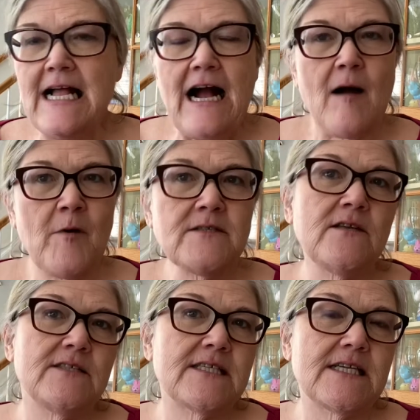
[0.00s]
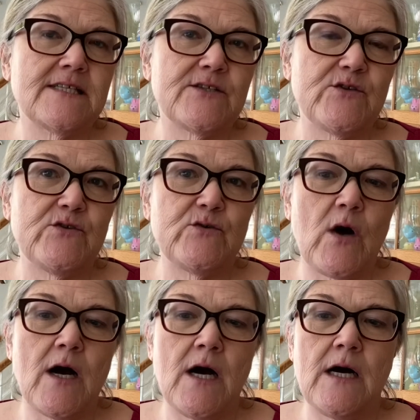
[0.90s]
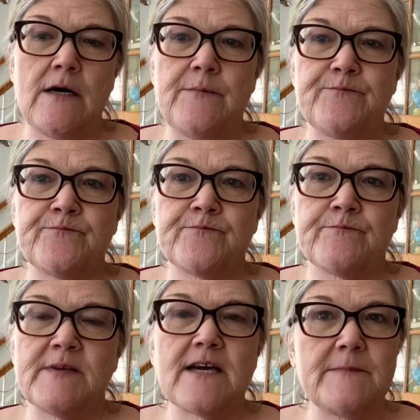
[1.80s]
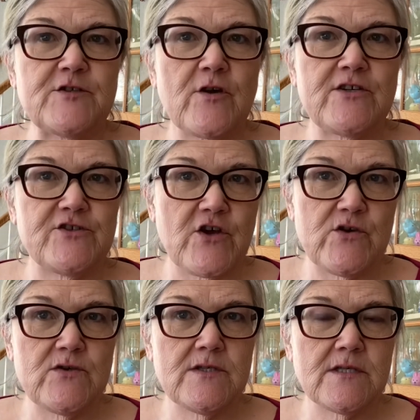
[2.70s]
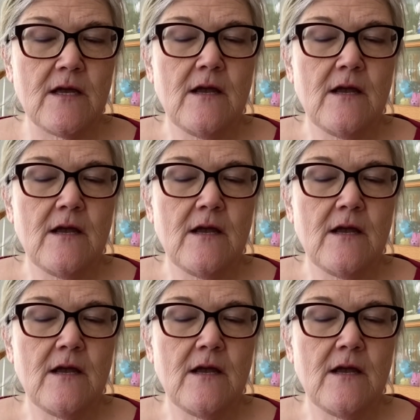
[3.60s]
I'm also listening to um, Becoming Trader Joe's,